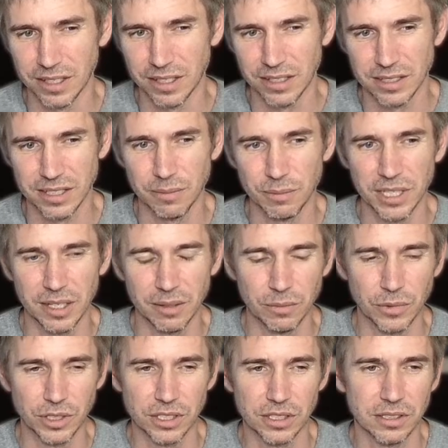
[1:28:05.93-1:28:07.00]
the same time,
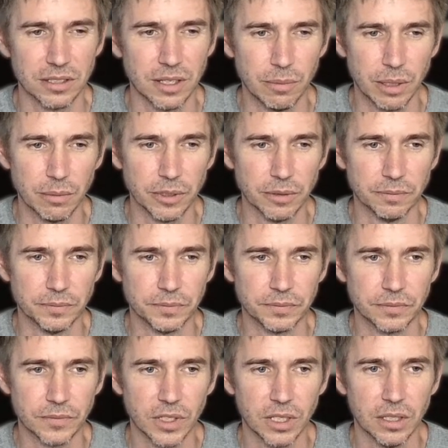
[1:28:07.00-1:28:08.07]
which is a bummer.
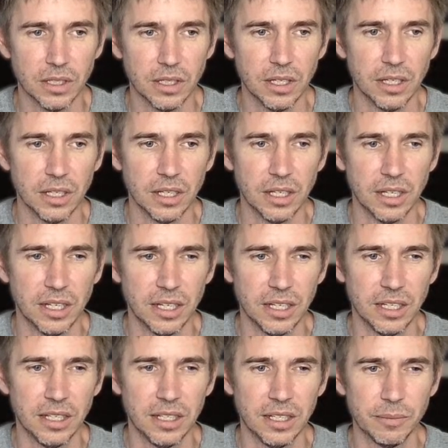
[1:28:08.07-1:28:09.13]

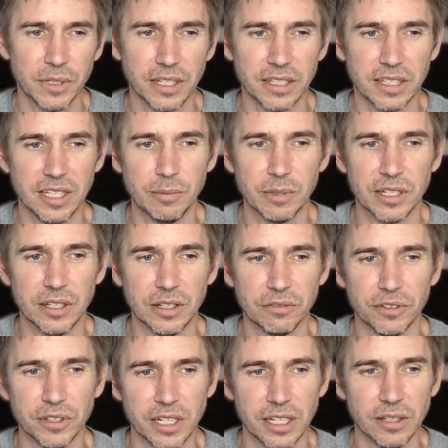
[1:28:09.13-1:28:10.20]
I'm going to keep it here
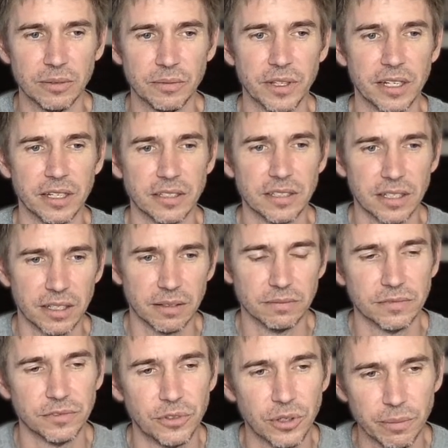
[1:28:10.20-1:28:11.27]
for now, and until I
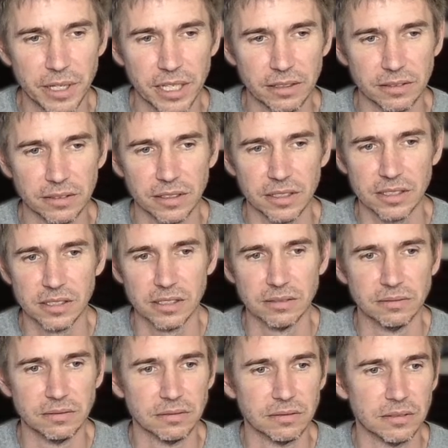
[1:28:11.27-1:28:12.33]
format, this will
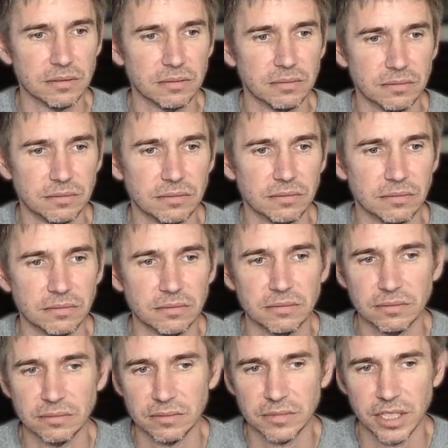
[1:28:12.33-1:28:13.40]

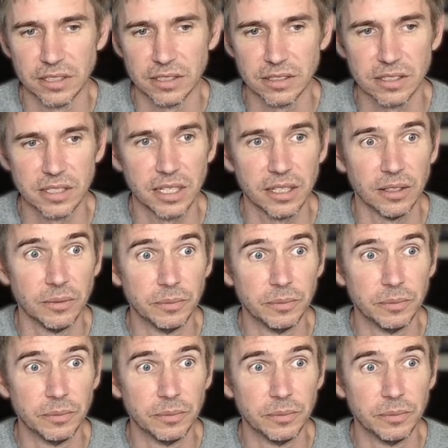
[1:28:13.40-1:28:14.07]
stay here.